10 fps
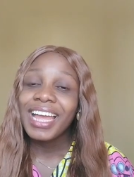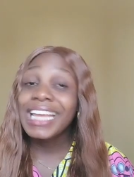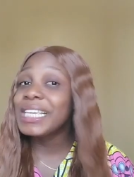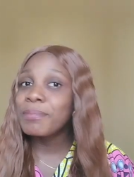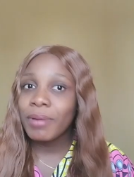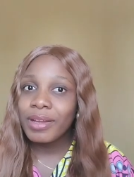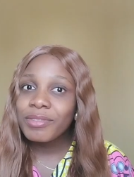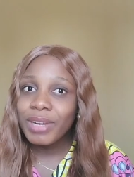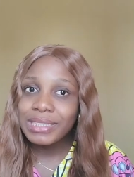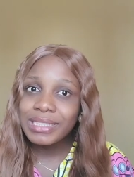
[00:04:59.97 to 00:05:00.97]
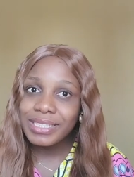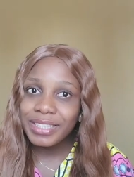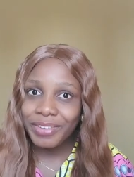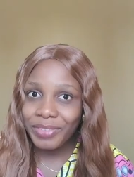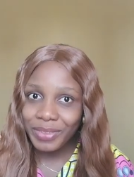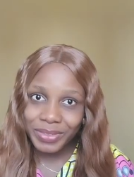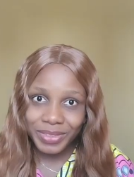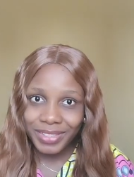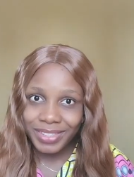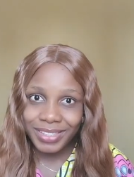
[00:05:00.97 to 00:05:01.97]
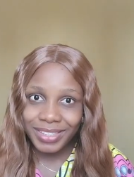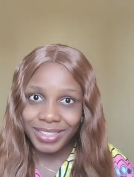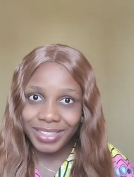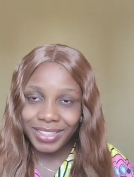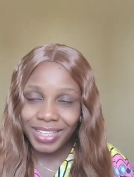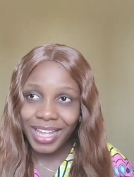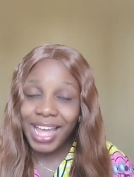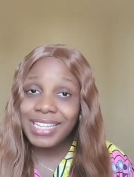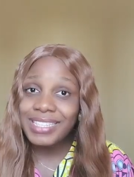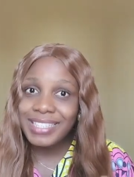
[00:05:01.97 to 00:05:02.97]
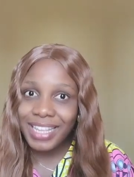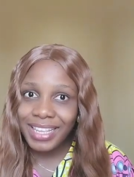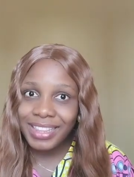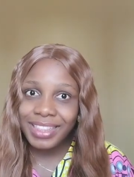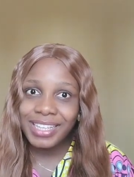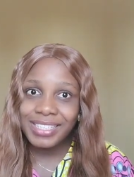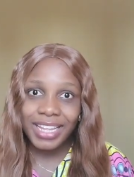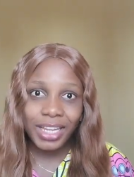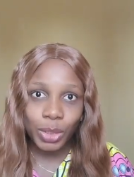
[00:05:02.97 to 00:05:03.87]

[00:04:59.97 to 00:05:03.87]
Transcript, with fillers: he's proud granting interviews and saying things that he